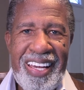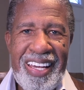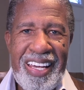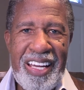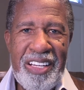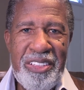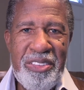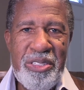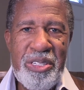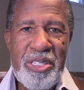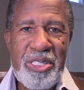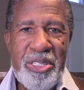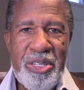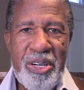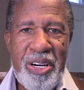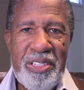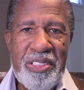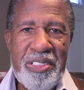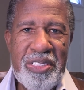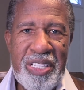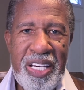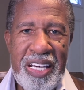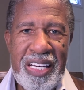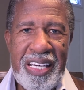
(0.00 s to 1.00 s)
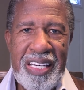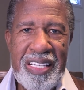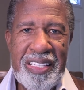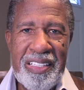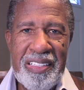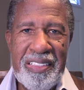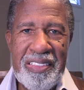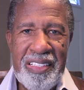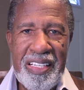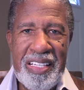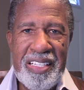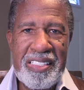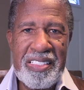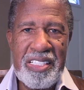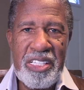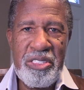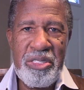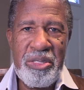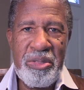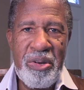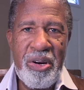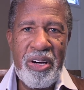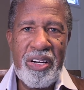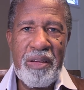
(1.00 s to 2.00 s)
and you'll start thinking the things
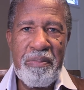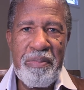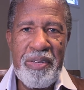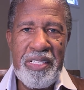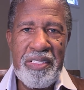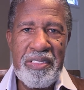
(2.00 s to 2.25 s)
that you ought to be